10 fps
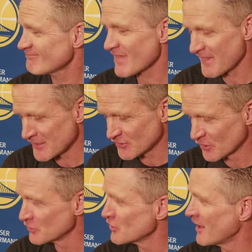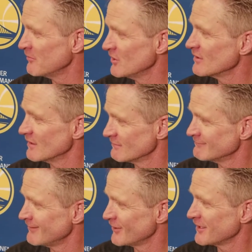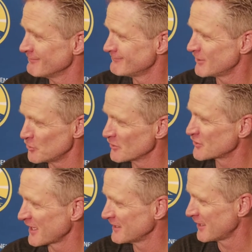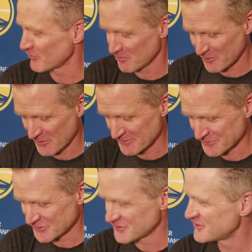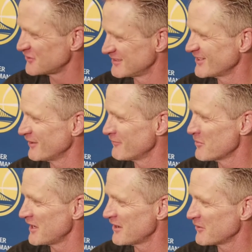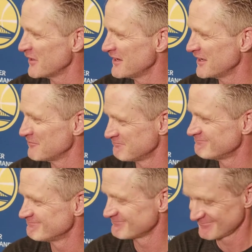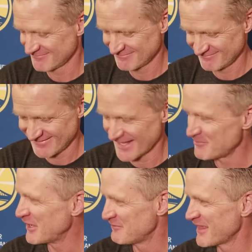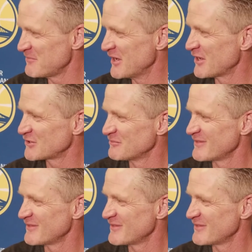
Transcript: That's your job. You can do a sideline report and just tell everybody how great I am. That'd be awesome.